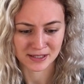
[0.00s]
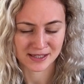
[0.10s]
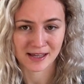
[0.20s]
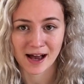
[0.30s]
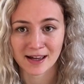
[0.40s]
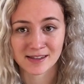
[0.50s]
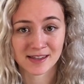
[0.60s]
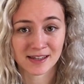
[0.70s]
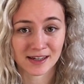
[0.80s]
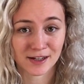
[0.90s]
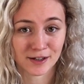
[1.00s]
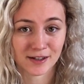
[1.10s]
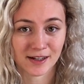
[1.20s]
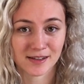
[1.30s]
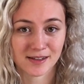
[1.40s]
Besides the gear,
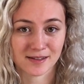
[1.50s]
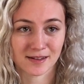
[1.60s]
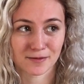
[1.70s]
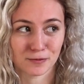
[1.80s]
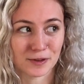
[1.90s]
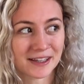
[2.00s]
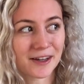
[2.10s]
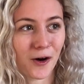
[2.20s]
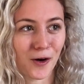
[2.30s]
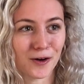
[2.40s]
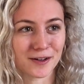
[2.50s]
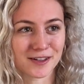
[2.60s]
it's really hard,